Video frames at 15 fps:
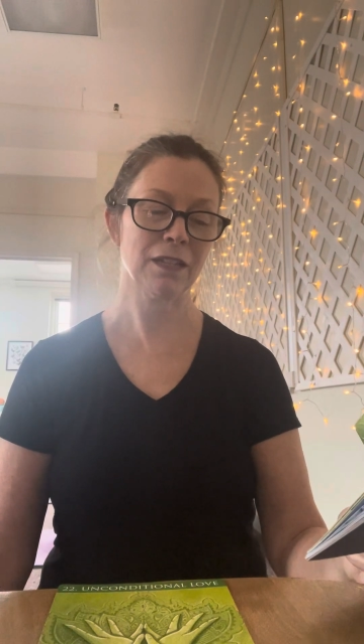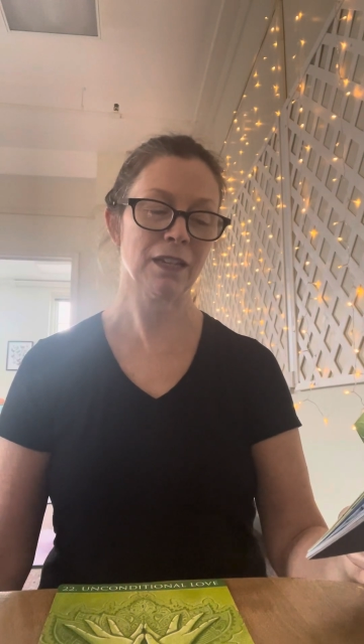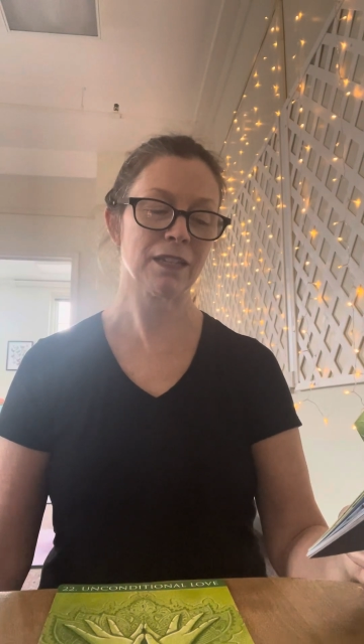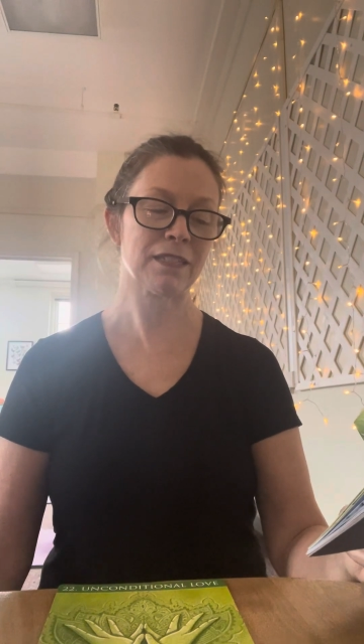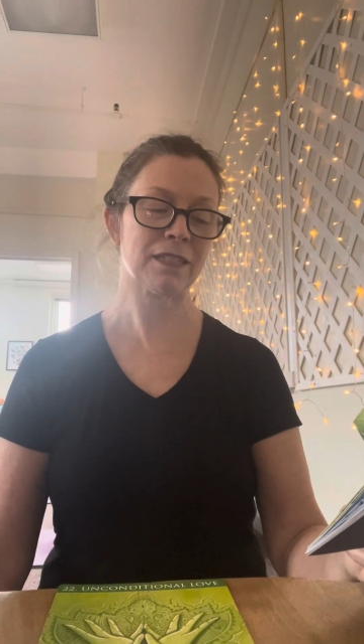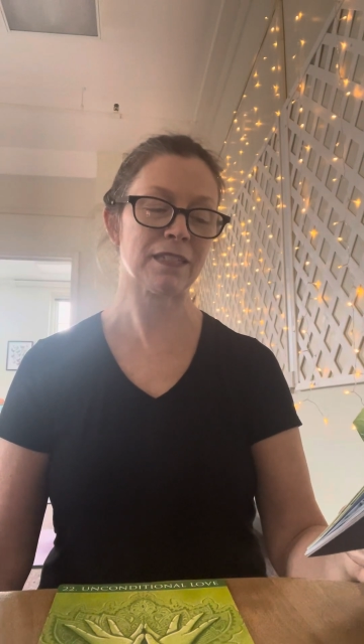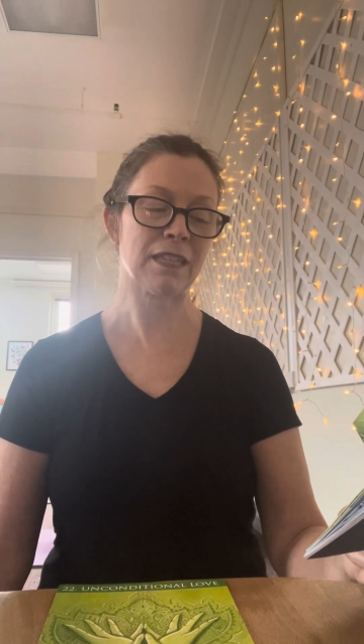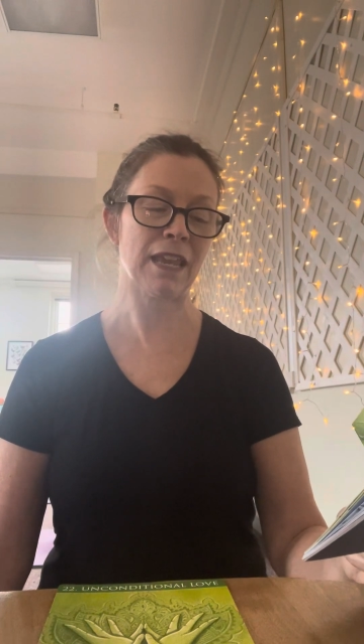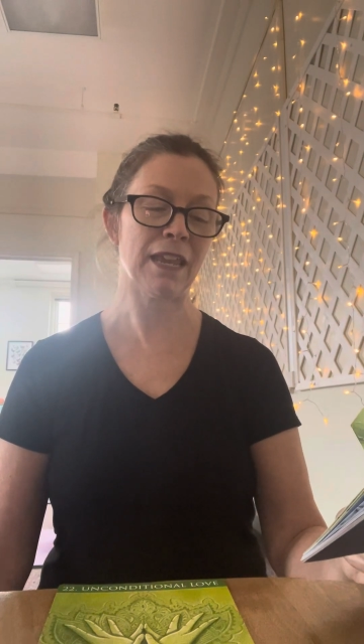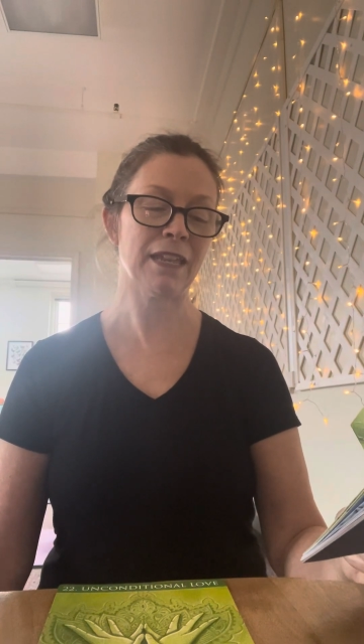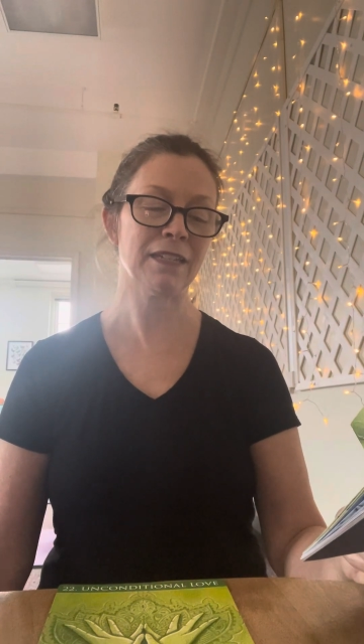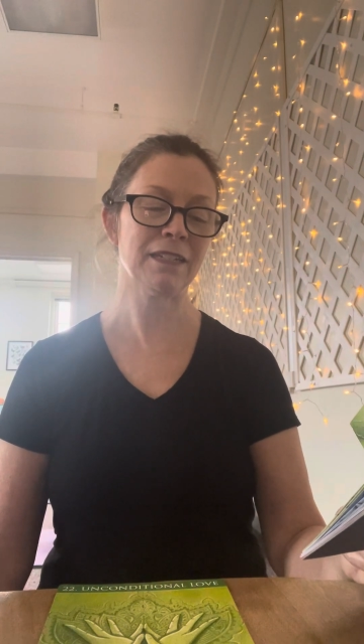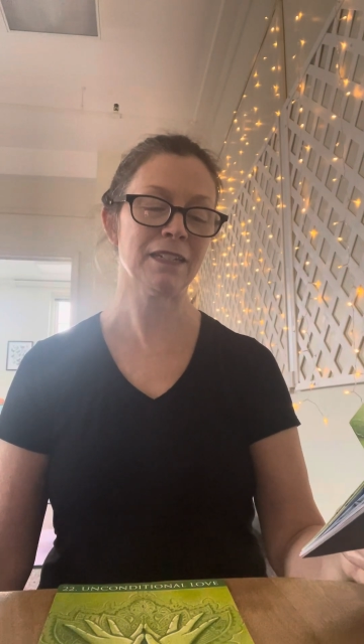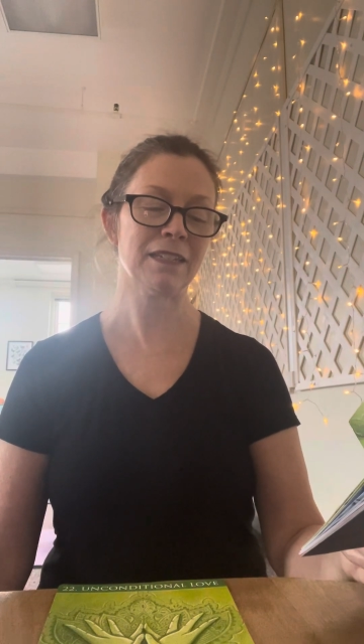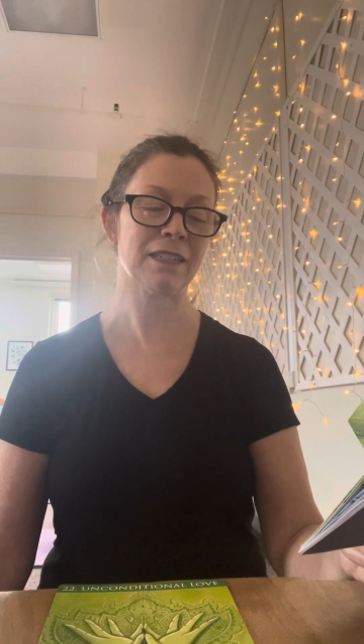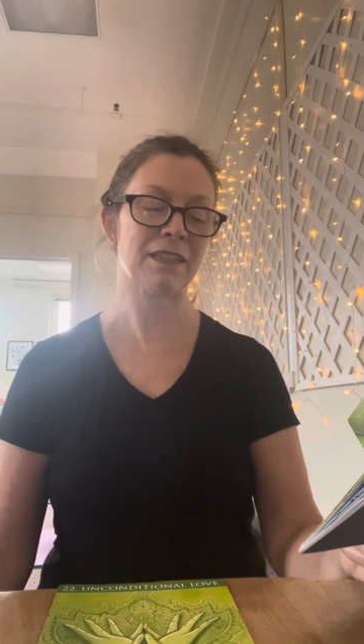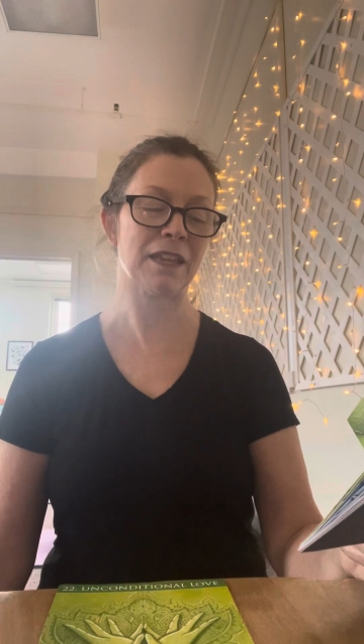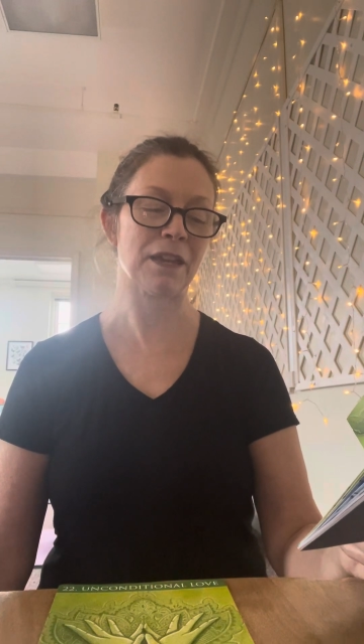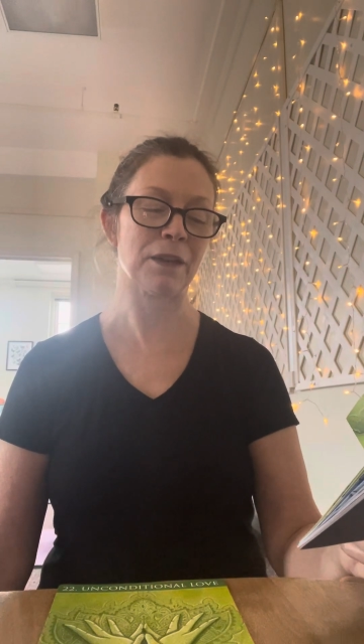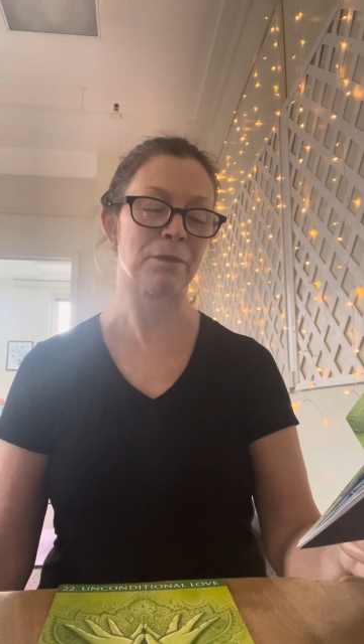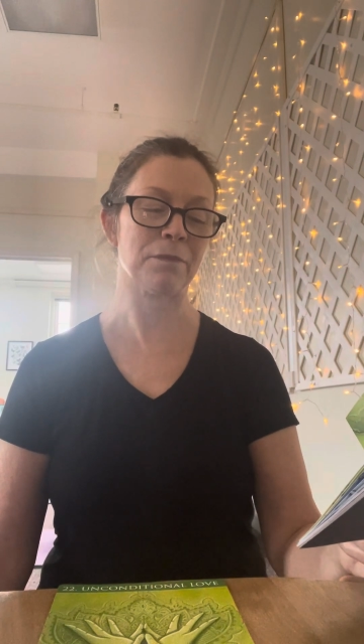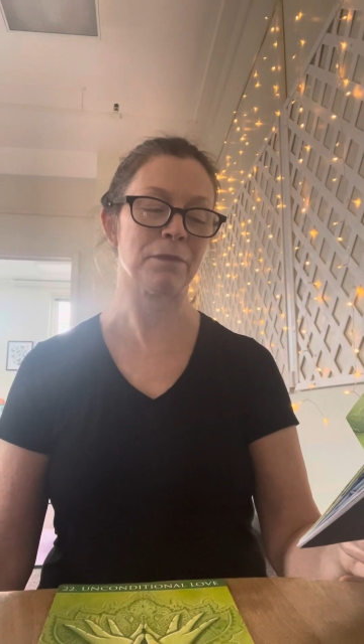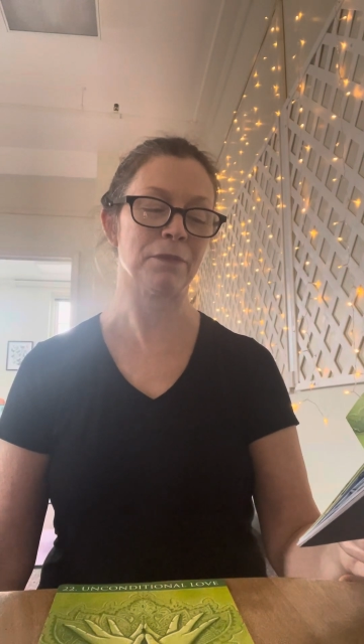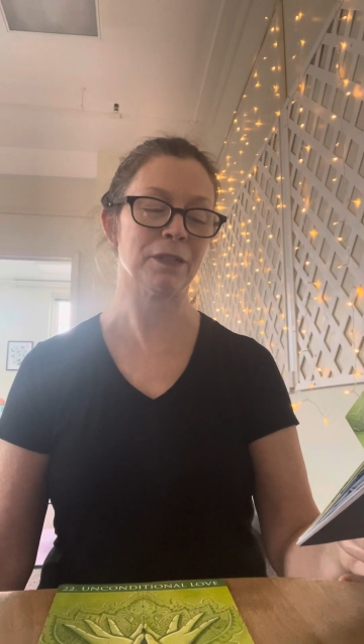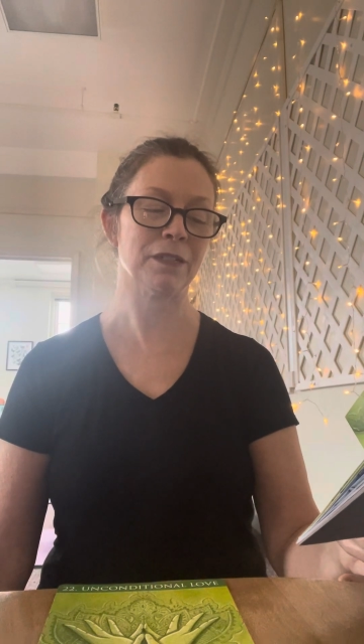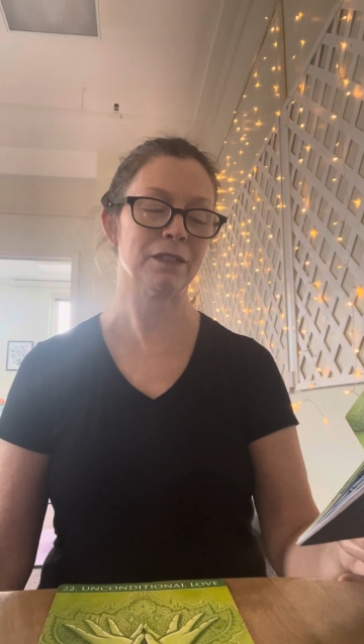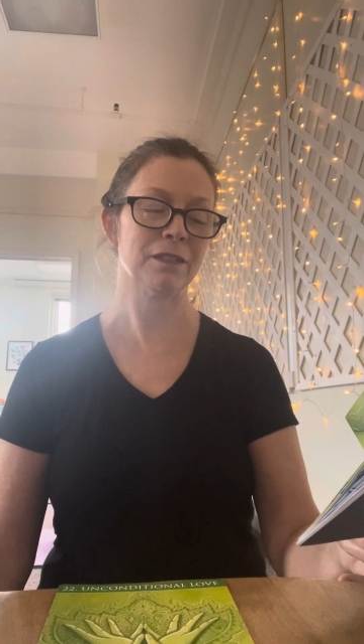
send them